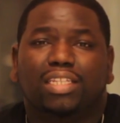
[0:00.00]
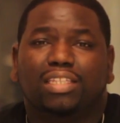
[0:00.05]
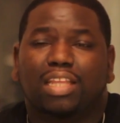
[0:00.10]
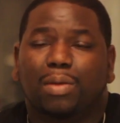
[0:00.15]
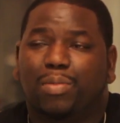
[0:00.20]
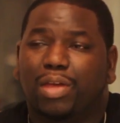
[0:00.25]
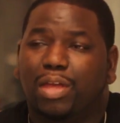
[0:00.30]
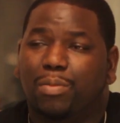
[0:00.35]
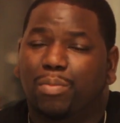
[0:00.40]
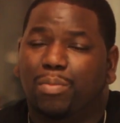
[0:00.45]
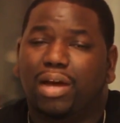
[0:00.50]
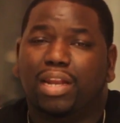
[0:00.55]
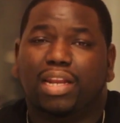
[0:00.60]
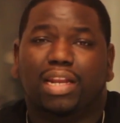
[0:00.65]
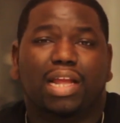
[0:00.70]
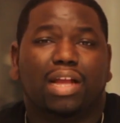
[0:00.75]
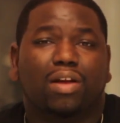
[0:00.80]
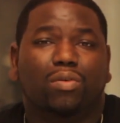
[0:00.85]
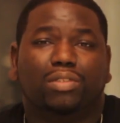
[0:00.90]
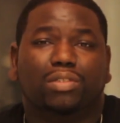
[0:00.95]
They pay money,
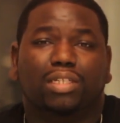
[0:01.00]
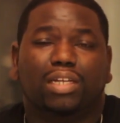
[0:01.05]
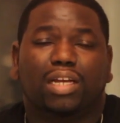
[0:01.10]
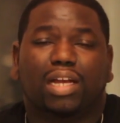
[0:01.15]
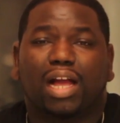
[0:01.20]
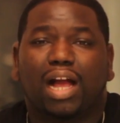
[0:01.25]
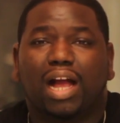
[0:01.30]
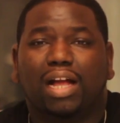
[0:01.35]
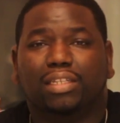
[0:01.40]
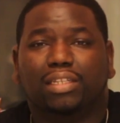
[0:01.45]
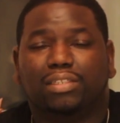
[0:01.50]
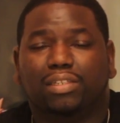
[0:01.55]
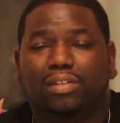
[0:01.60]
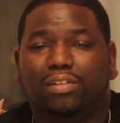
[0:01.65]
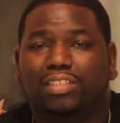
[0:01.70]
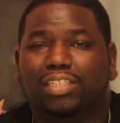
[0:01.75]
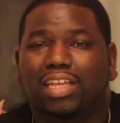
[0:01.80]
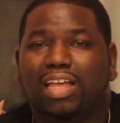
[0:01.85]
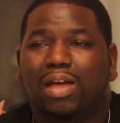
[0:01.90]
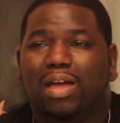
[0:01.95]
they go to the
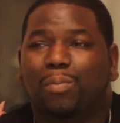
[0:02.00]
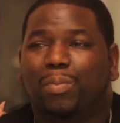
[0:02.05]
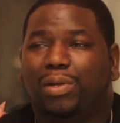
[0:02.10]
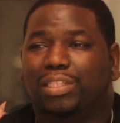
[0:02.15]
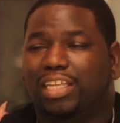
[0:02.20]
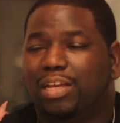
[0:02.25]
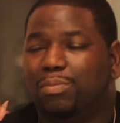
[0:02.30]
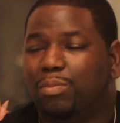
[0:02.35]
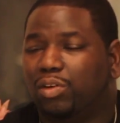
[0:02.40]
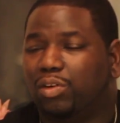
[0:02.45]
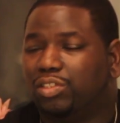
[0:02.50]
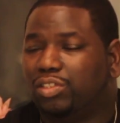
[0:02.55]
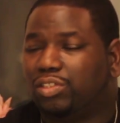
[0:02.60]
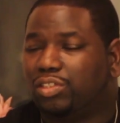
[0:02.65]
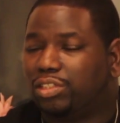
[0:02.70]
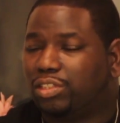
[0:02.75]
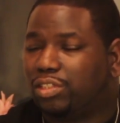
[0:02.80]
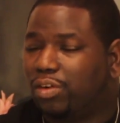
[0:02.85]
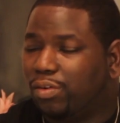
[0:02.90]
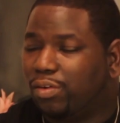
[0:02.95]
concerts, but they
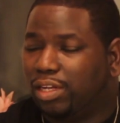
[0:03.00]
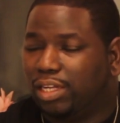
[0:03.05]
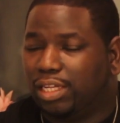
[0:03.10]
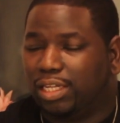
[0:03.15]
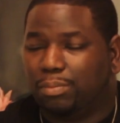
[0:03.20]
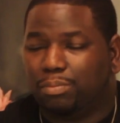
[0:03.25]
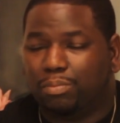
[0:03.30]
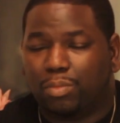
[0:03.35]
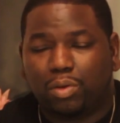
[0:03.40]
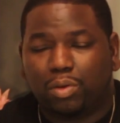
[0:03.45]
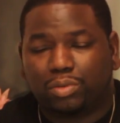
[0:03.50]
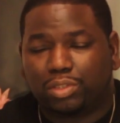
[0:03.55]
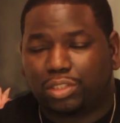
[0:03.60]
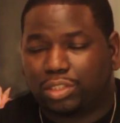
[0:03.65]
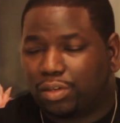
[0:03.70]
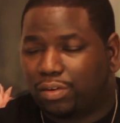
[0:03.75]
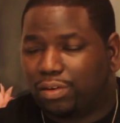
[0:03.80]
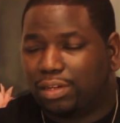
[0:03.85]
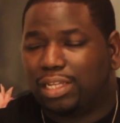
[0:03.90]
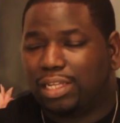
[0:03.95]
most
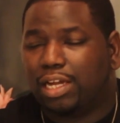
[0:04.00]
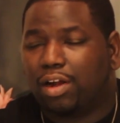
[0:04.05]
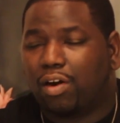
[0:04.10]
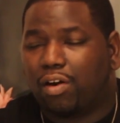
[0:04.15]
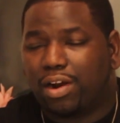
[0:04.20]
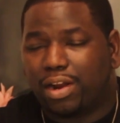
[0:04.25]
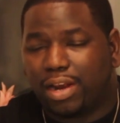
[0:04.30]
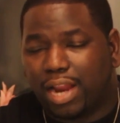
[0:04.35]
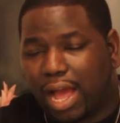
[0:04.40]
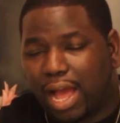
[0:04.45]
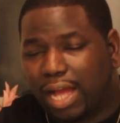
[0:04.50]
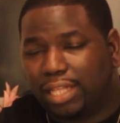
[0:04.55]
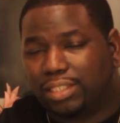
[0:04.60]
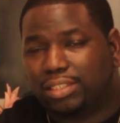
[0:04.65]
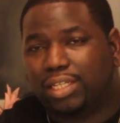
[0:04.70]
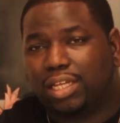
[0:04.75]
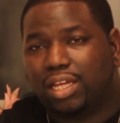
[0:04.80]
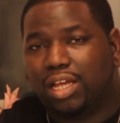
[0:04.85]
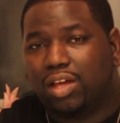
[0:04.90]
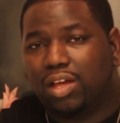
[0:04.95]
certainly are
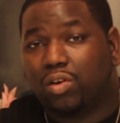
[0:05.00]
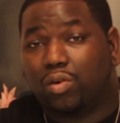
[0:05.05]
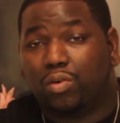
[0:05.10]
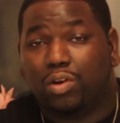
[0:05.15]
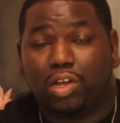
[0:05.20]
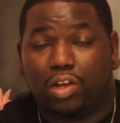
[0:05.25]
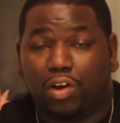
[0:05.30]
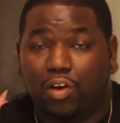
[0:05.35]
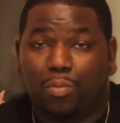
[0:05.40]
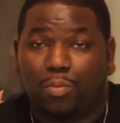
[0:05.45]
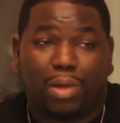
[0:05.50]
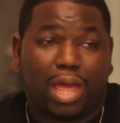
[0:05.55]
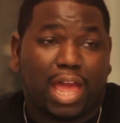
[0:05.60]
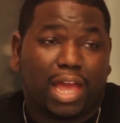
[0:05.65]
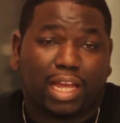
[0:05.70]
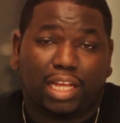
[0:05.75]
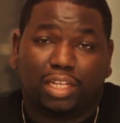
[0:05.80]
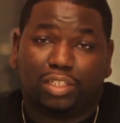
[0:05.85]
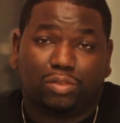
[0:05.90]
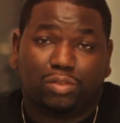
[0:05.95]
not going to go
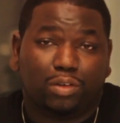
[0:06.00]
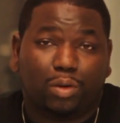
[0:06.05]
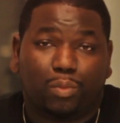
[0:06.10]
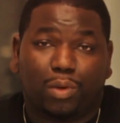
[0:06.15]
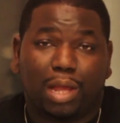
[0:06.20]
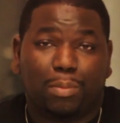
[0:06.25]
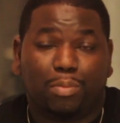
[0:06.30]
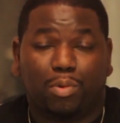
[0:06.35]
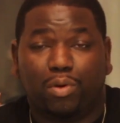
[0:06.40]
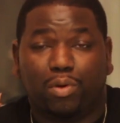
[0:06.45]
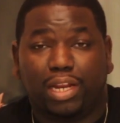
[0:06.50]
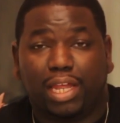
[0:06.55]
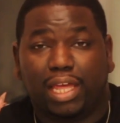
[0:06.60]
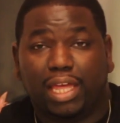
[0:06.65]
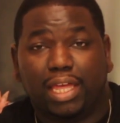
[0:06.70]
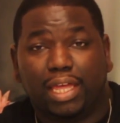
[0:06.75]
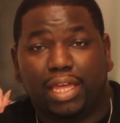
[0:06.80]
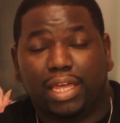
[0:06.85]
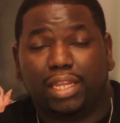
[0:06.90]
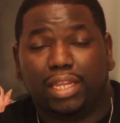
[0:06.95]
back and shoot a white boy in the
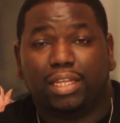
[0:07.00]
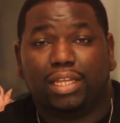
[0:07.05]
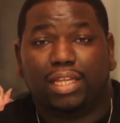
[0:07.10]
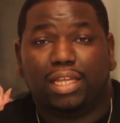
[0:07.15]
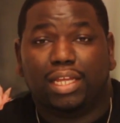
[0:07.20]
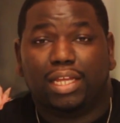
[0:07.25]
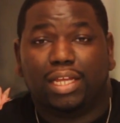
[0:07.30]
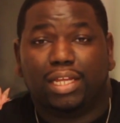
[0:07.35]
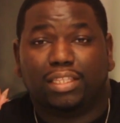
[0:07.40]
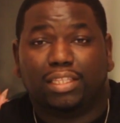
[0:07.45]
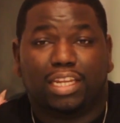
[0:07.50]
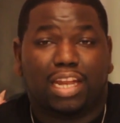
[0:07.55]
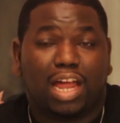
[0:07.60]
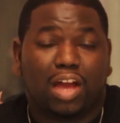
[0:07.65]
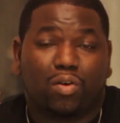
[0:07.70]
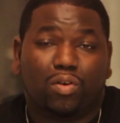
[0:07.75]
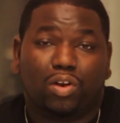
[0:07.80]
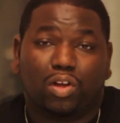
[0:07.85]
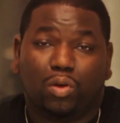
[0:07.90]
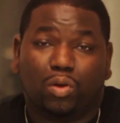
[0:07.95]
head. They're
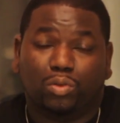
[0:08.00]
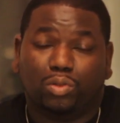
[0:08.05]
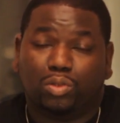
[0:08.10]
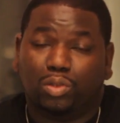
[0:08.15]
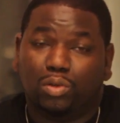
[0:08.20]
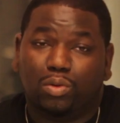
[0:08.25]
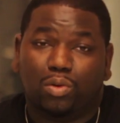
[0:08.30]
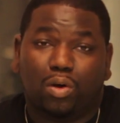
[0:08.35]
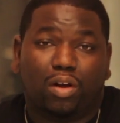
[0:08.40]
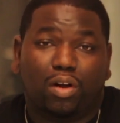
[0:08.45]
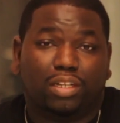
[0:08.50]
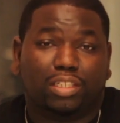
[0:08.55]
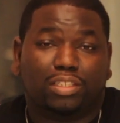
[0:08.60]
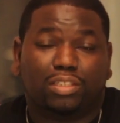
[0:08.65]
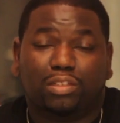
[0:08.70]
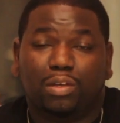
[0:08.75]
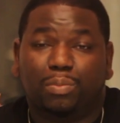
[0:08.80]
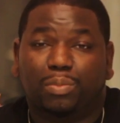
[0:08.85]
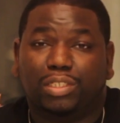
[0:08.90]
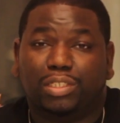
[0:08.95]
not going to go do all the
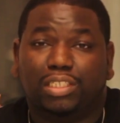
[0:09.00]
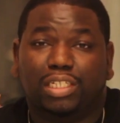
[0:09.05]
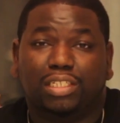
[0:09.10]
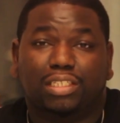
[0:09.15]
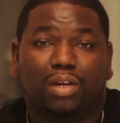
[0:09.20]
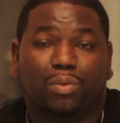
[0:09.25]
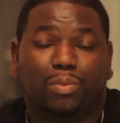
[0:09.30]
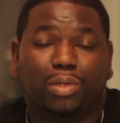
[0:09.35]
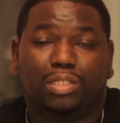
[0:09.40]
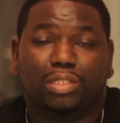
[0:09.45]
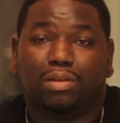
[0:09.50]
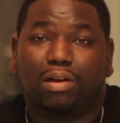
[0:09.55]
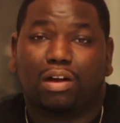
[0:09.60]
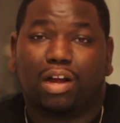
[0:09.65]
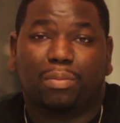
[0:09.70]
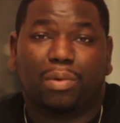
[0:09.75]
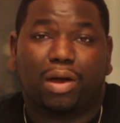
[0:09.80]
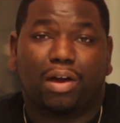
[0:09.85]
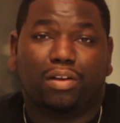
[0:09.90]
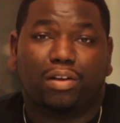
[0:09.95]
stupid shit that we
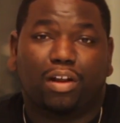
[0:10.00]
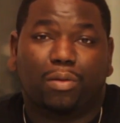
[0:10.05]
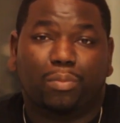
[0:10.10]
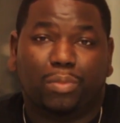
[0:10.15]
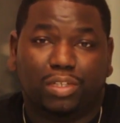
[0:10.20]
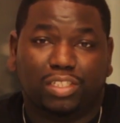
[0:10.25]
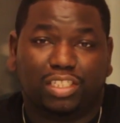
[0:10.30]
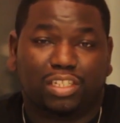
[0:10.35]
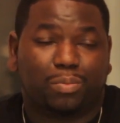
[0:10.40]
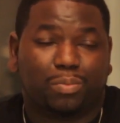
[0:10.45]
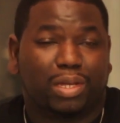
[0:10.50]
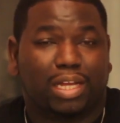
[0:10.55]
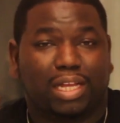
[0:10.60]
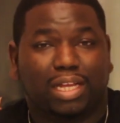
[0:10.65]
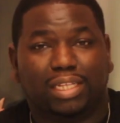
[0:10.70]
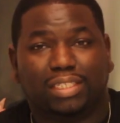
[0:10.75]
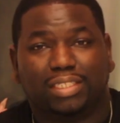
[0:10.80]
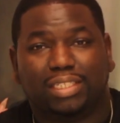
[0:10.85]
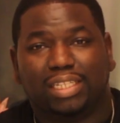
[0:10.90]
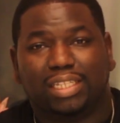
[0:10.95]
talk about in our music,
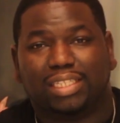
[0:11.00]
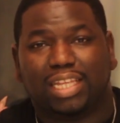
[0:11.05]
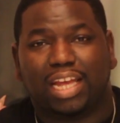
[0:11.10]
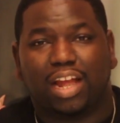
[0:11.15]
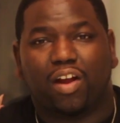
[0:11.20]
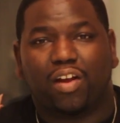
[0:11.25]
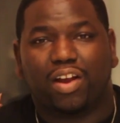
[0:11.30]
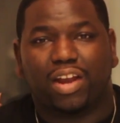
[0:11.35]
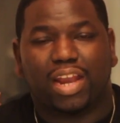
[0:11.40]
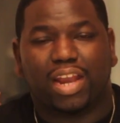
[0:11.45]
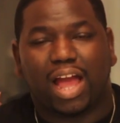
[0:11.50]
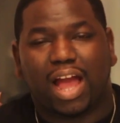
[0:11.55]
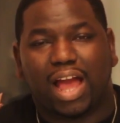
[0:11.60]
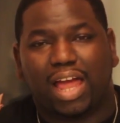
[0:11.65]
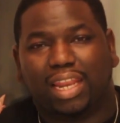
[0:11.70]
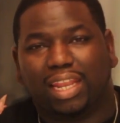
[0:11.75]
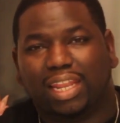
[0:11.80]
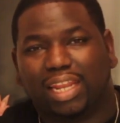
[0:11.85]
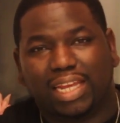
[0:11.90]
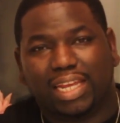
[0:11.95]
because they are
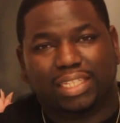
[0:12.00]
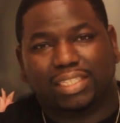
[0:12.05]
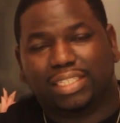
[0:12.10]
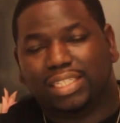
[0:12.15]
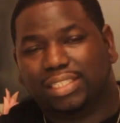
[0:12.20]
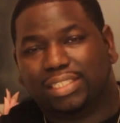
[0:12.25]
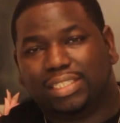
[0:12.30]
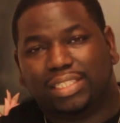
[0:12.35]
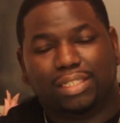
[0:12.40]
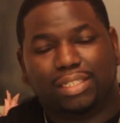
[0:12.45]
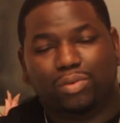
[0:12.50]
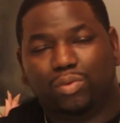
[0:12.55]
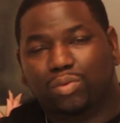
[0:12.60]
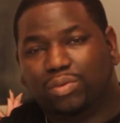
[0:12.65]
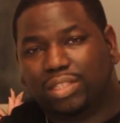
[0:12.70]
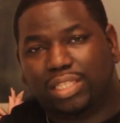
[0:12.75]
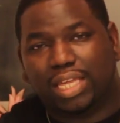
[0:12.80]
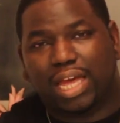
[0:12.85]
not linked into